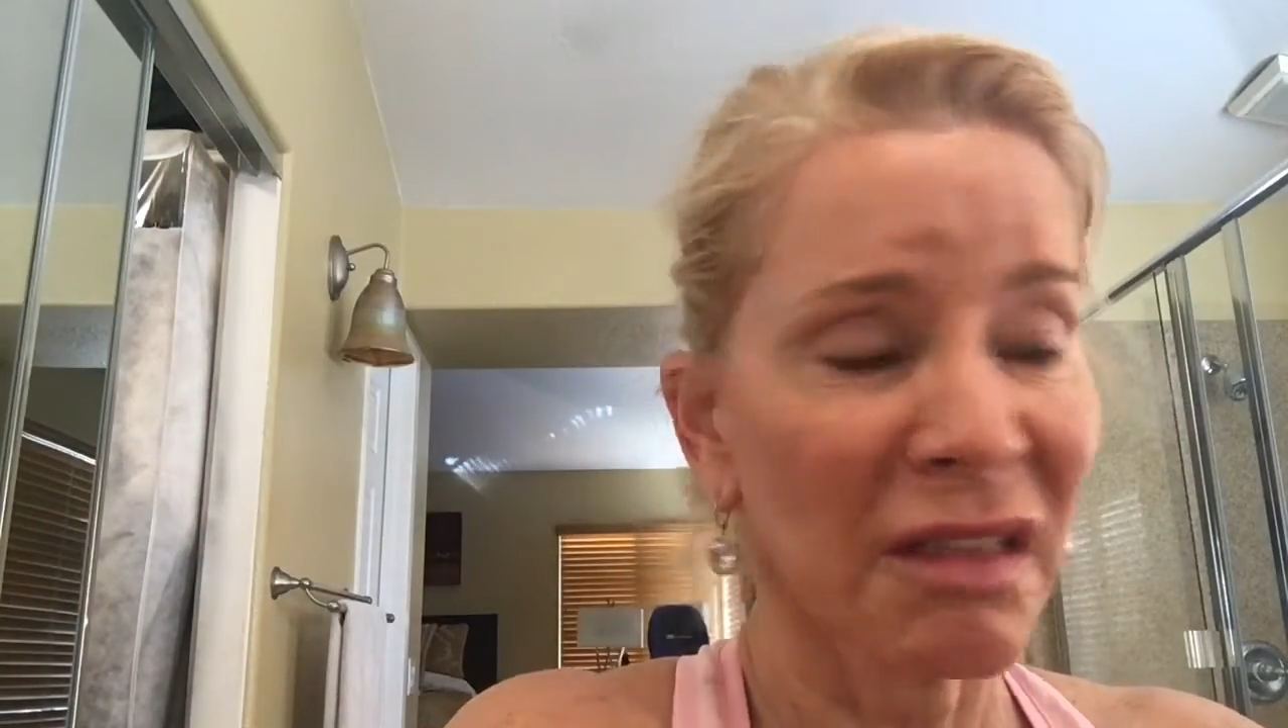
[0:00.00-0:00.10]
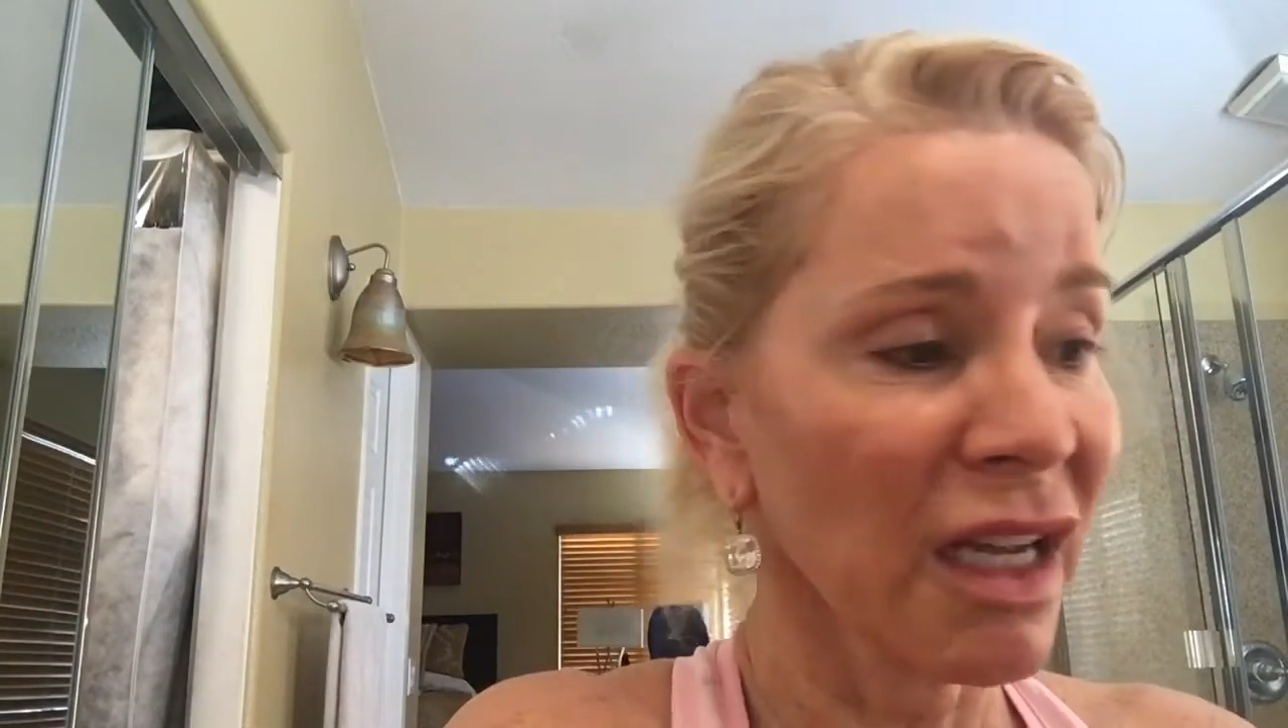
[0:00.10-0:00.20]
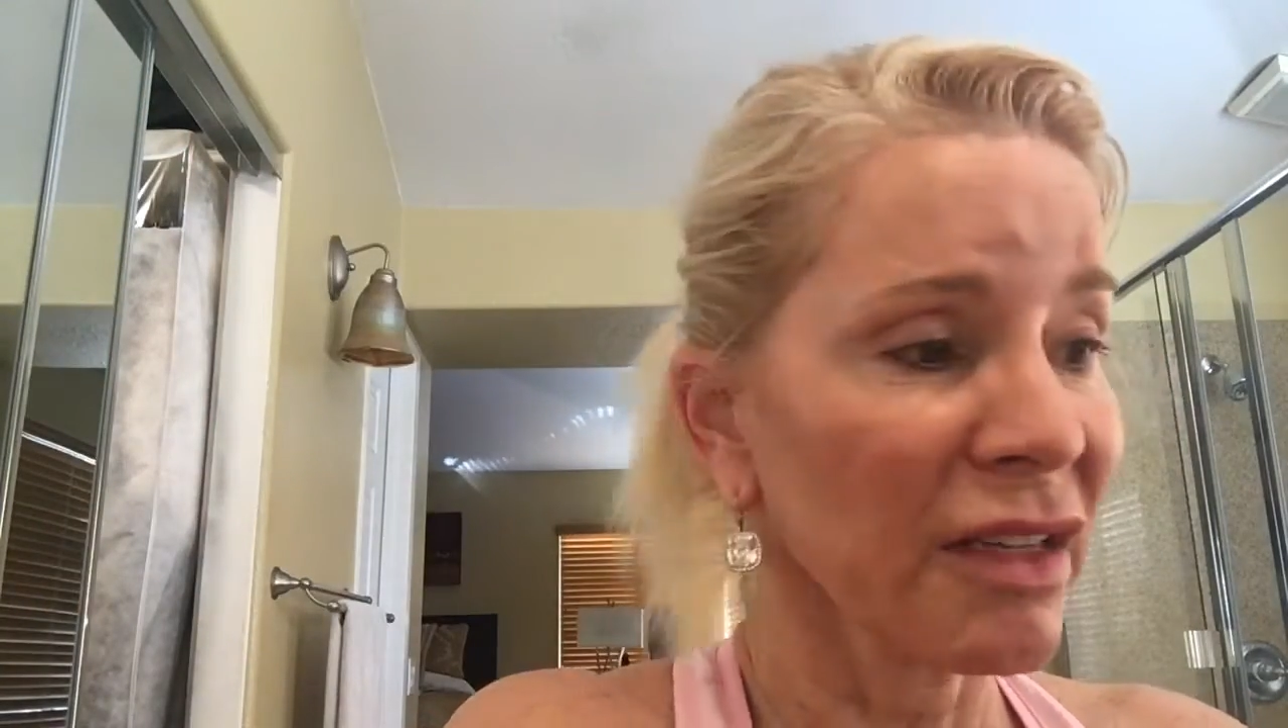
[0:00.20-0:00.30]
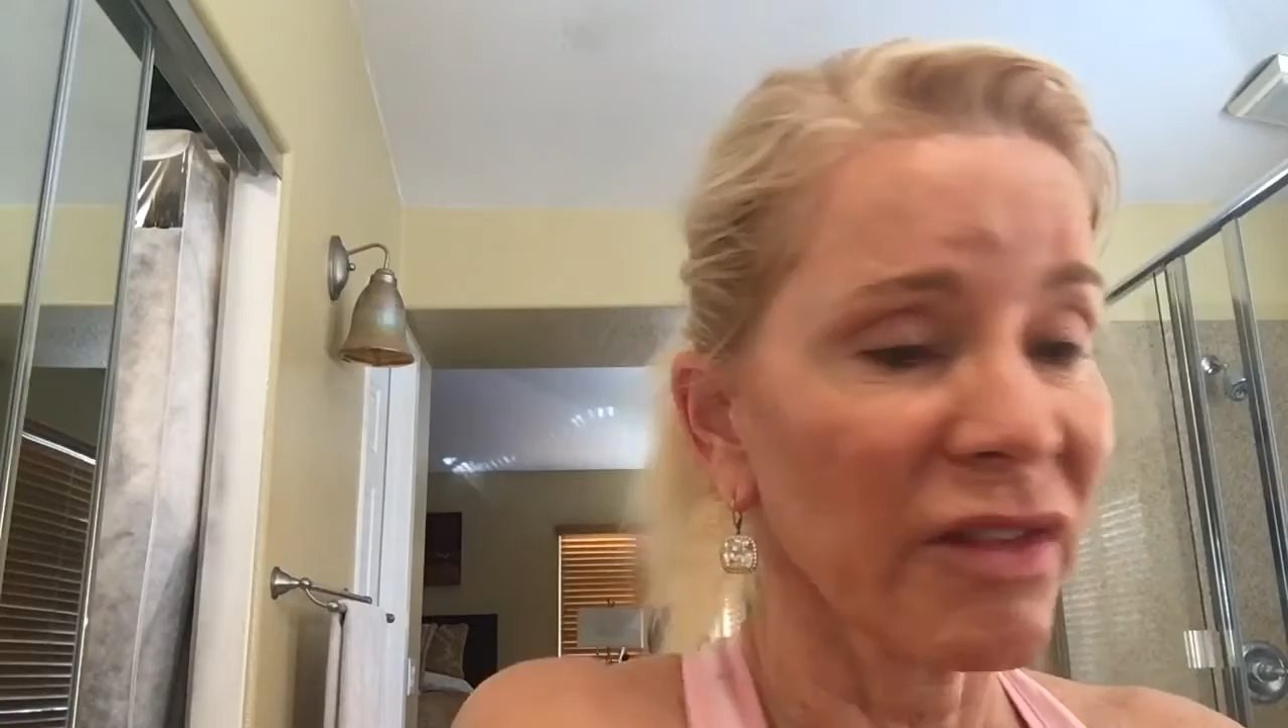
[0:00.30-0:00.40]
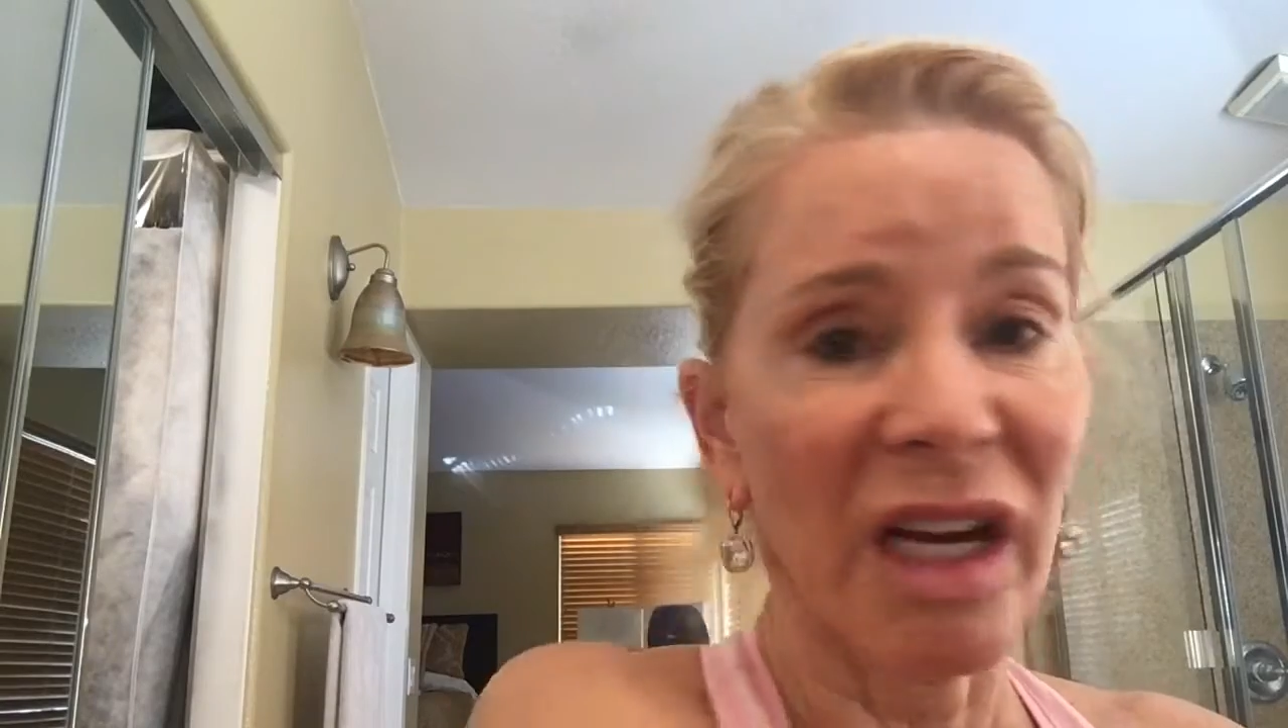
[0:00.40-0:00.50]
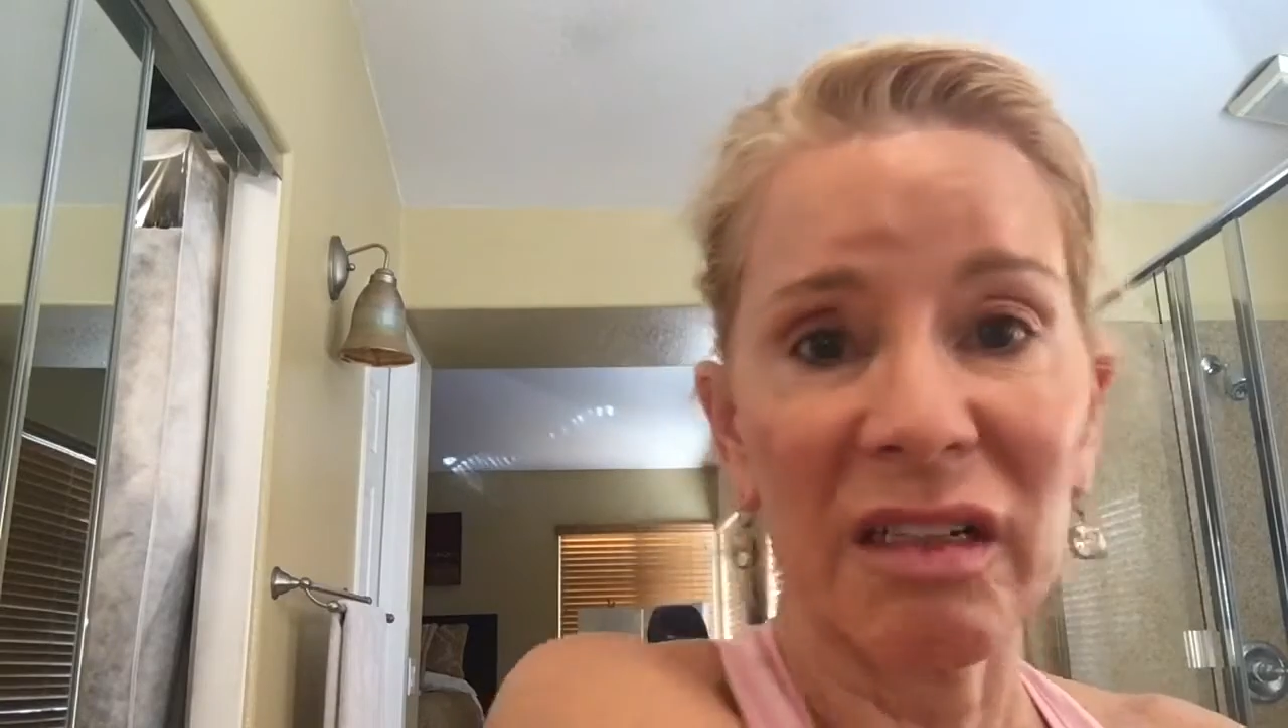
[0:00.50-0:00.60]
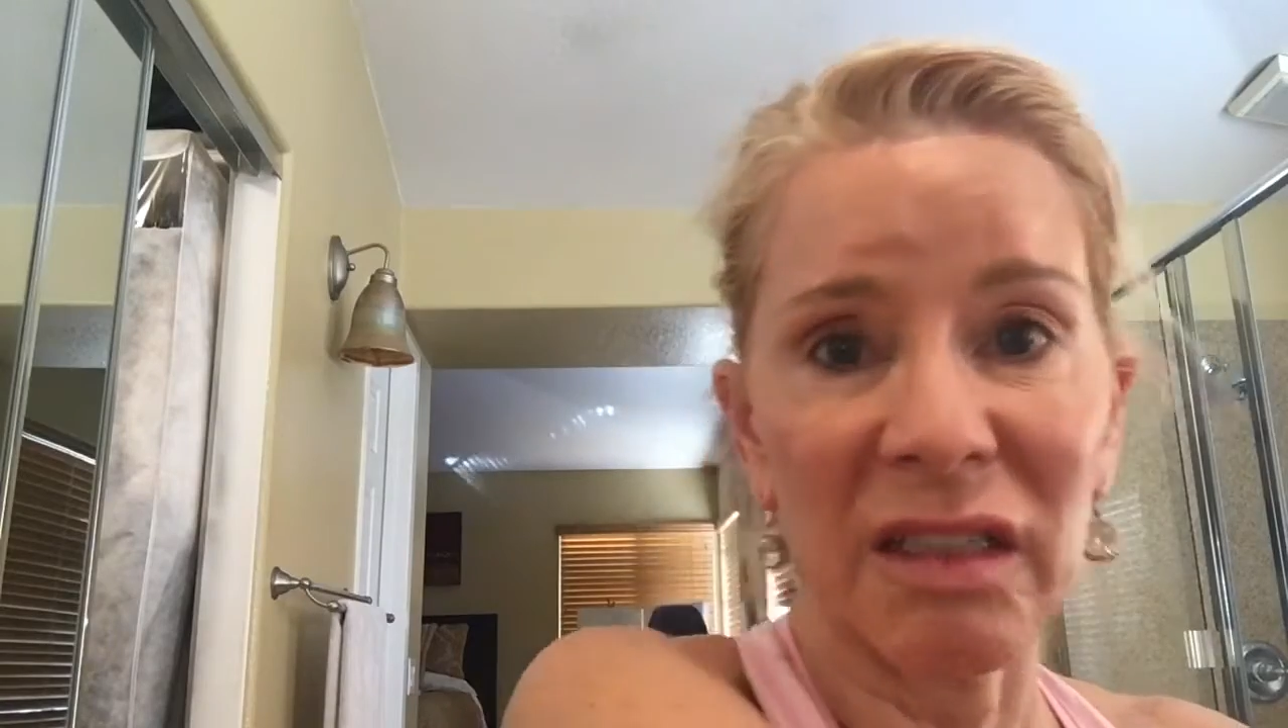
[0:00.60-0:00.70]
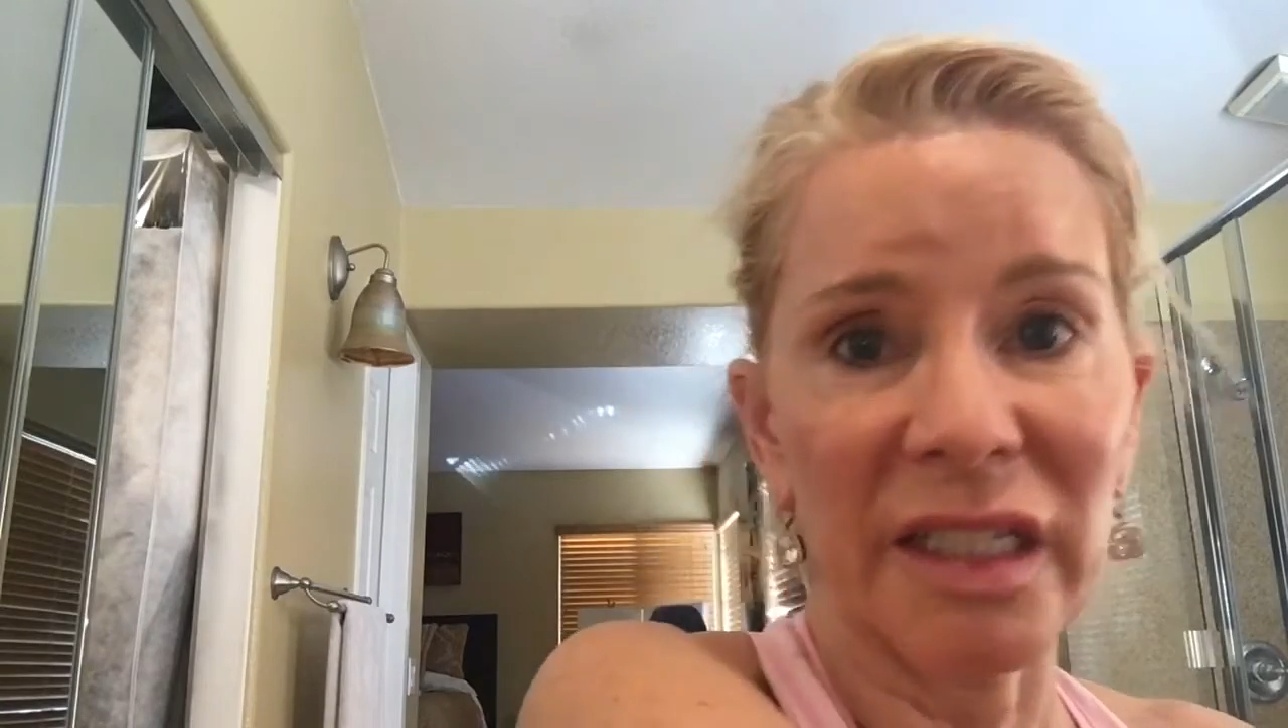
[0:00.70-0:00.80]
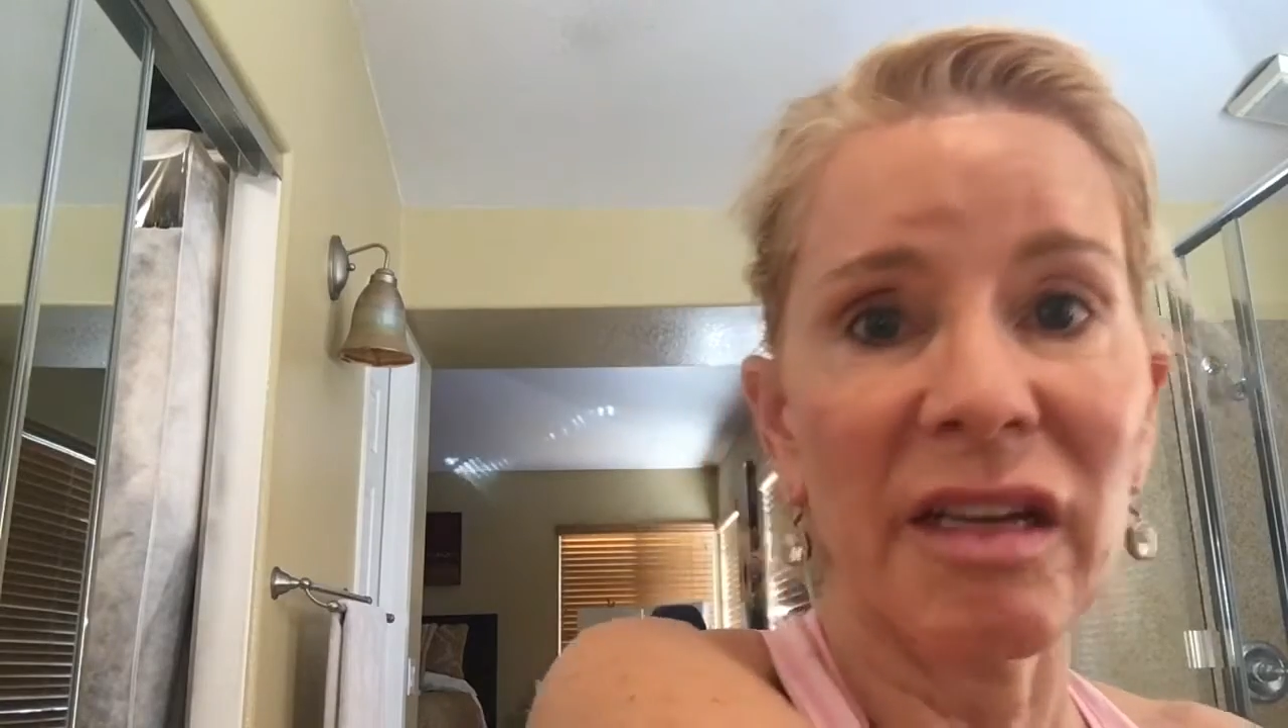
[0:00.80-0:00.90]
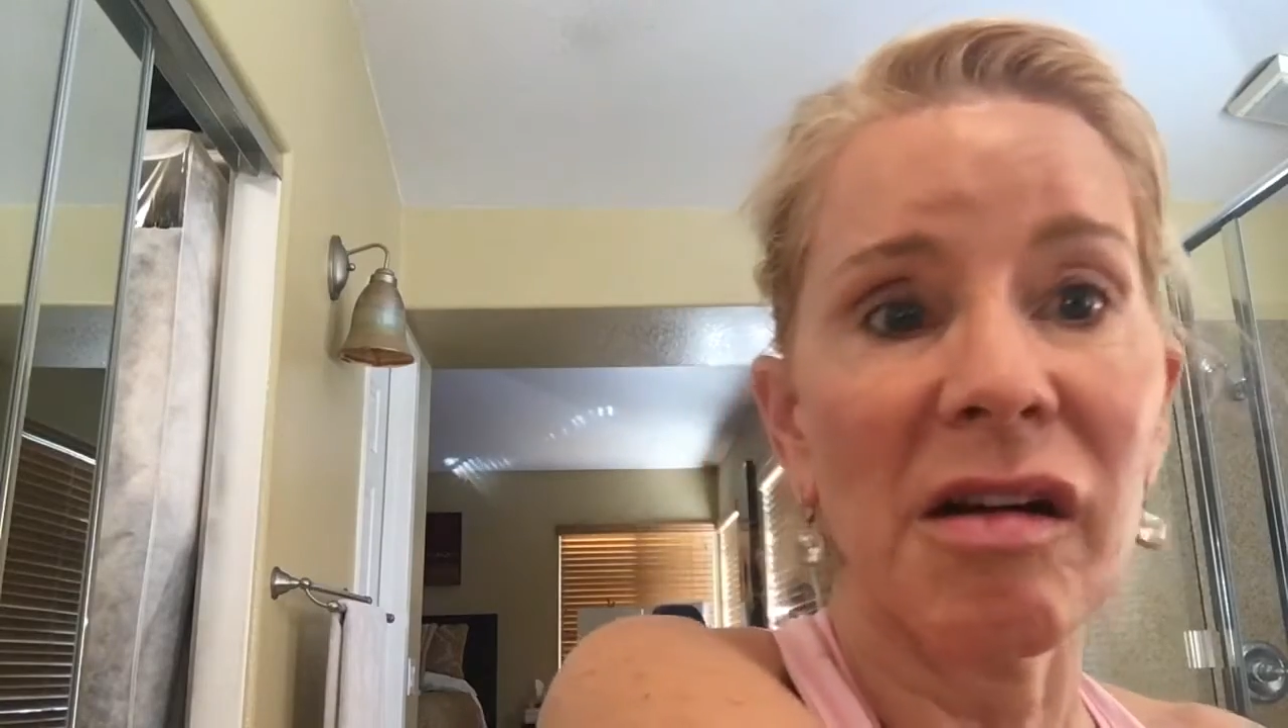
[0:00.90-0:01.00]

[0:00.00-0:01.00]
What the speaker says: kind of ugly